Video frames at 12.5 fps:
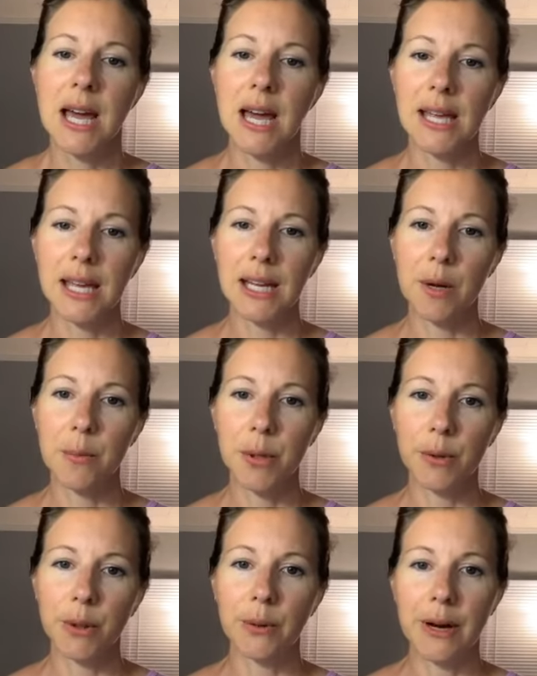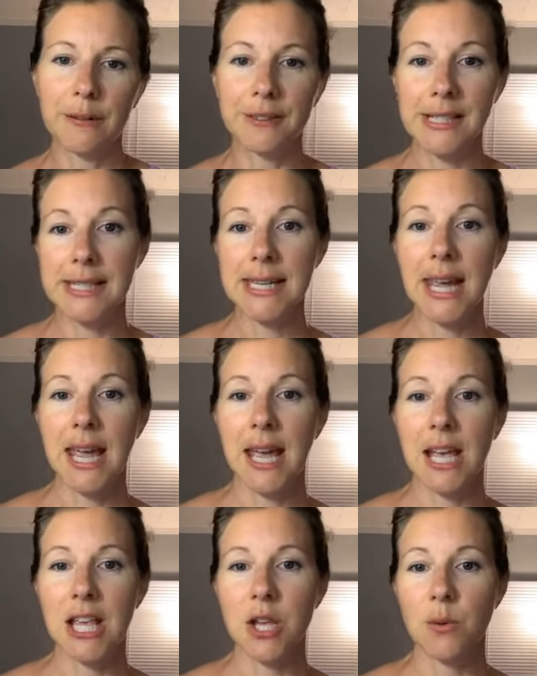and getting a BOGO every
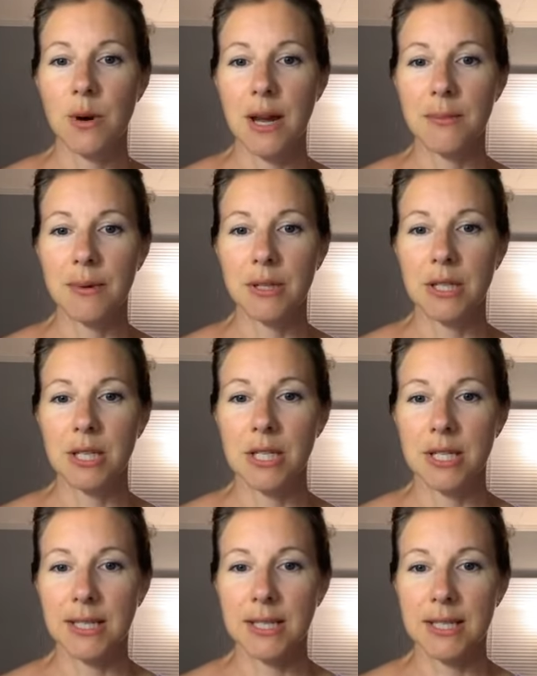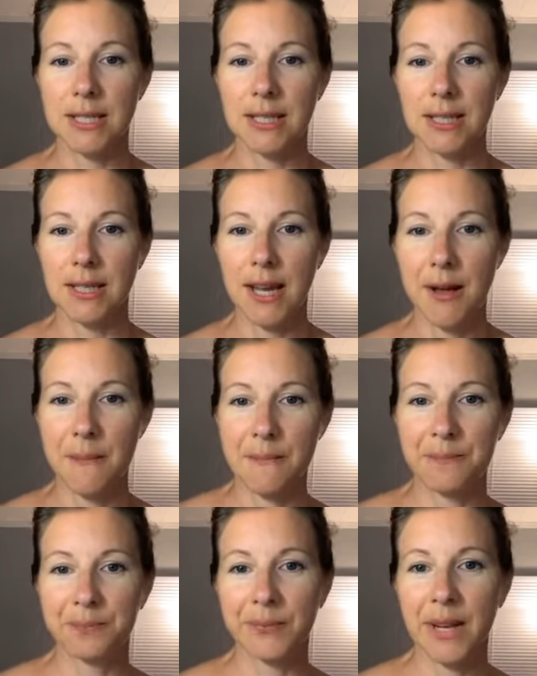day, you were able to just
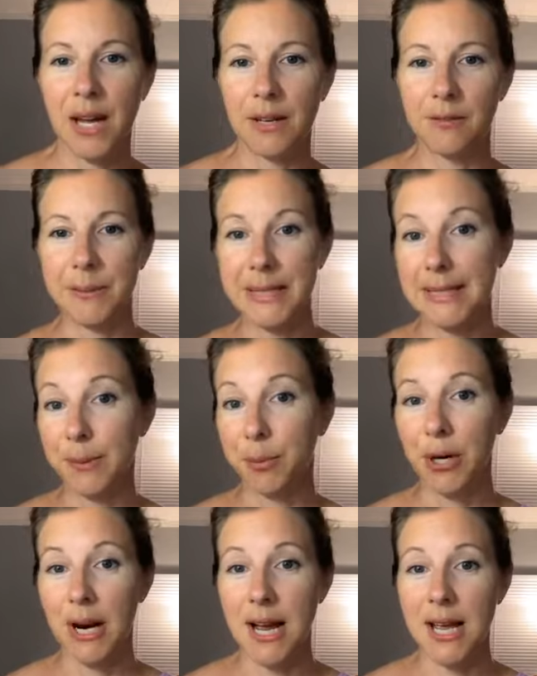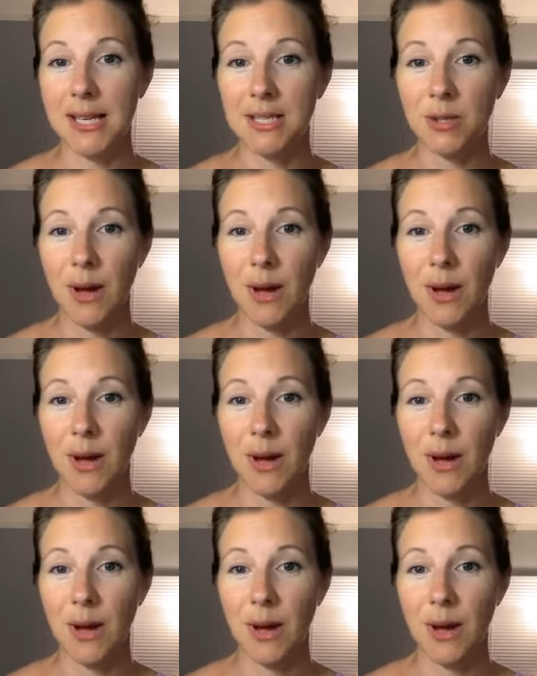kind of be surprised.